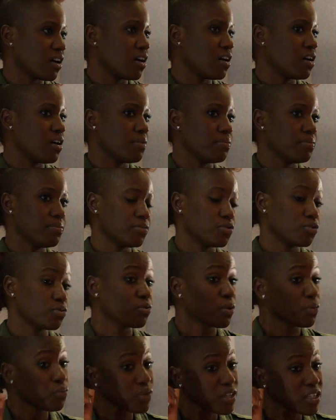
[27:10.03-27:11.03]
Um,
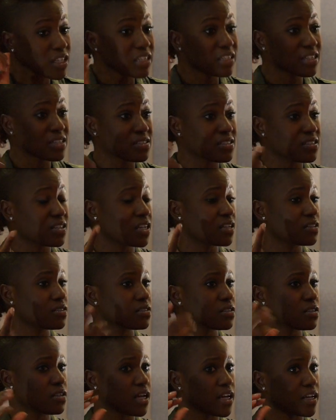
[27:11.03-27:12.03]
so I'm really listening
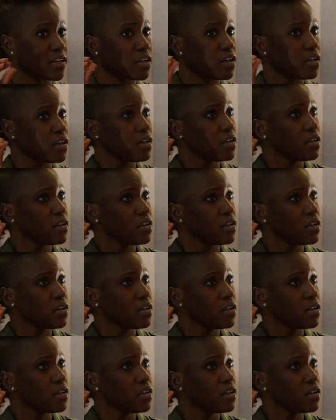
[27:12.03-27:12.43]
to like,